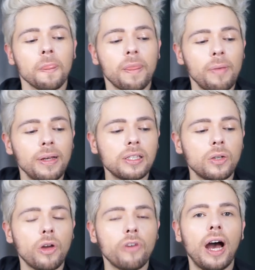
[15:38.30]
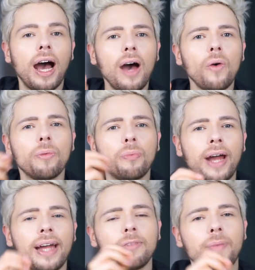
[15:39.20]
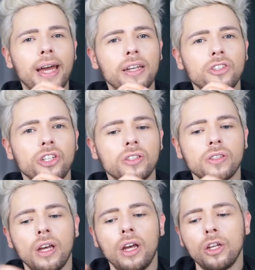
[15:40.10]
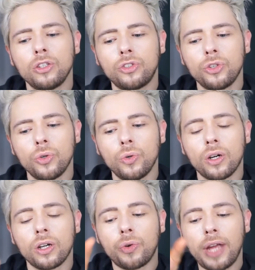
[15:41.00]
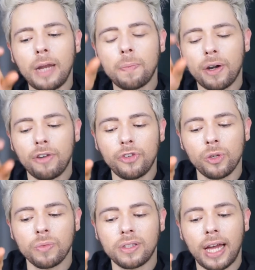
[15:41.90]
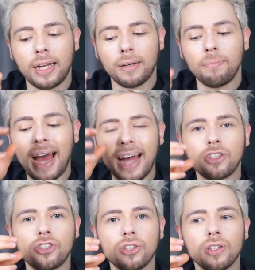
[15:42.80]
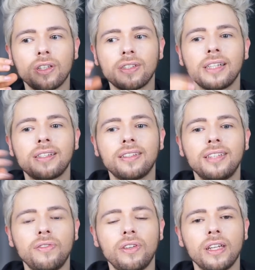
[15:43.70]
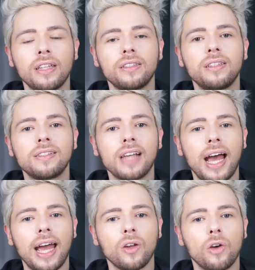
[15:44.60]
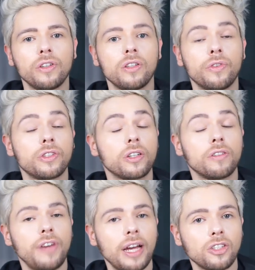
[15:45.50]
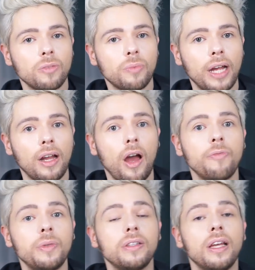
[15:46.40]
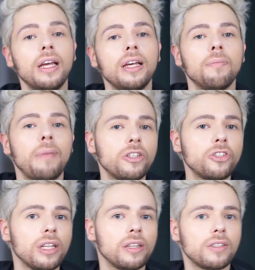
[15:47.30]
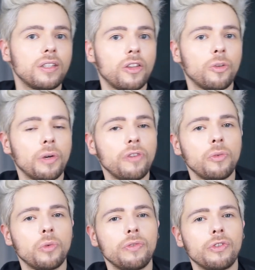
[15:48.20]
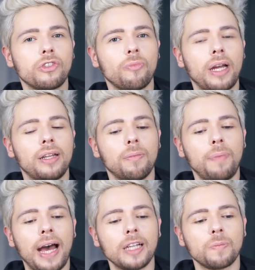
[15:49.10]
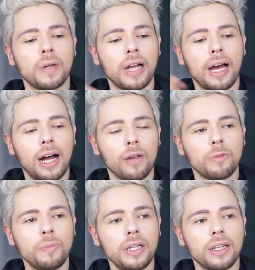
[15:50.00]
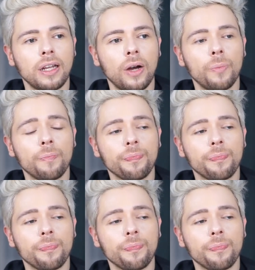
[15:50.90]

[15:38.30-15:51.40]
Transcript: the mystery of how a brand manages to create perfumes that match the sensitivity and the design of a, of a certain fashion brand. Now, I've been mentioning this in other perfume reviews of mine in the past, but I'll repeat it now.